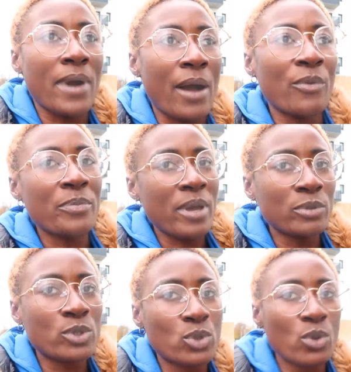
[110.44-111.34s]
I won't be
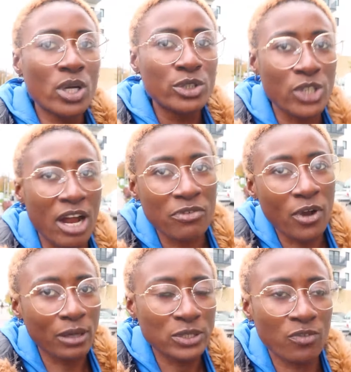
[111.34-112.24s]
able to
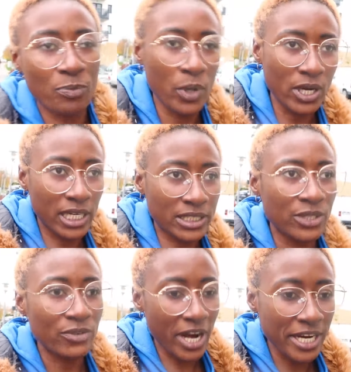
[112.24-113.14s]
travel out of Poland,
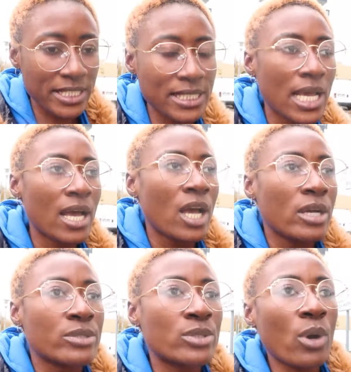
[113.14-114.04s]
right?
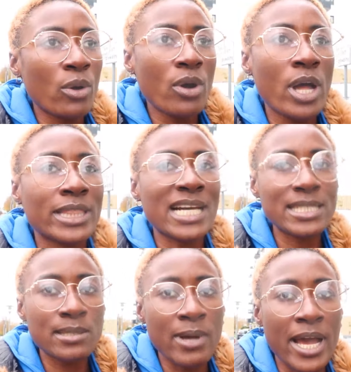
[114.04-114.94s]
So that
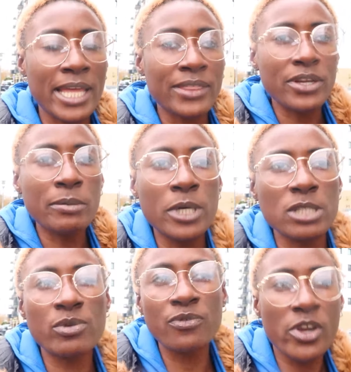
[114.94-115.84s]
is why 3
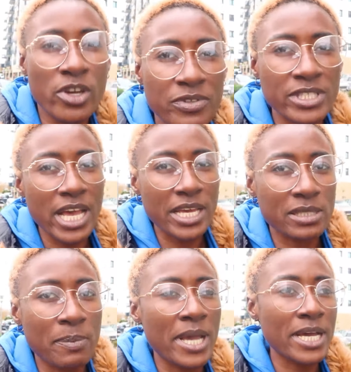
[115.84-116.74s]
months before your visa
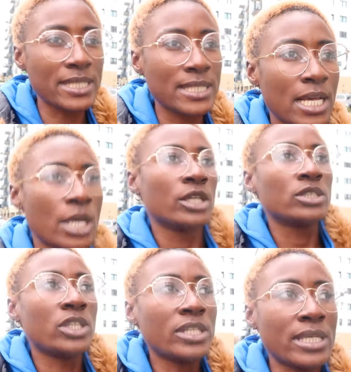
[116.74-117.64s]
expires,
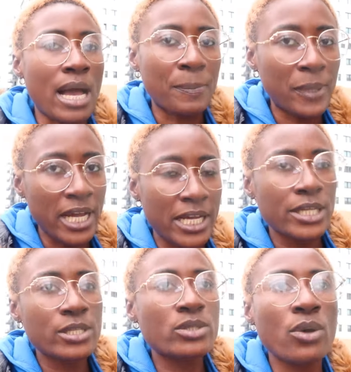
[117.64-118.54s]
just
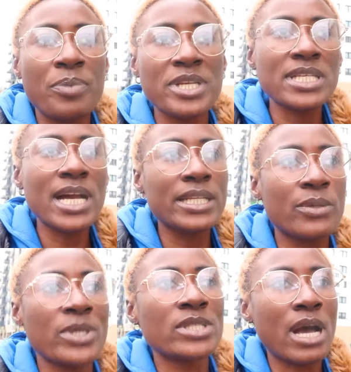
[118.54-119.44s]
apply. So basically
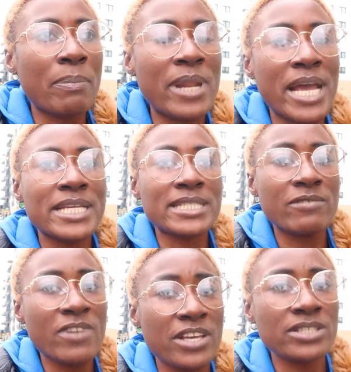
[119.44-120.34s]
the way to apply is,
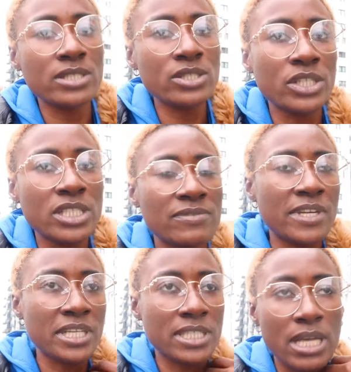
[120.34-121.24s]
if you are using studies for
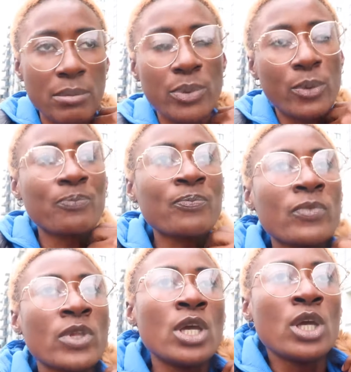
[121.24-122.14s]
an example,
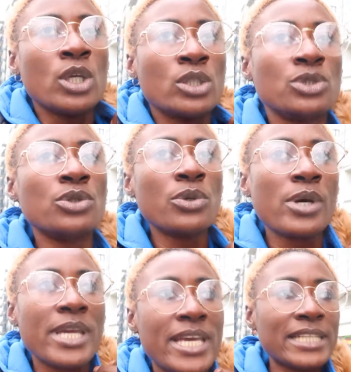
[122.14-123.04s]

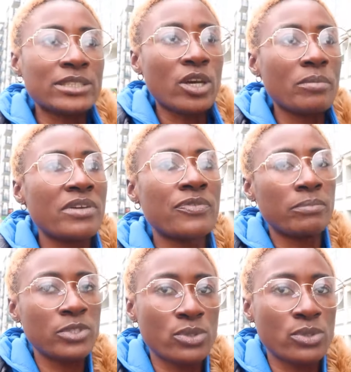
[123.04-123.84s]
you get document from the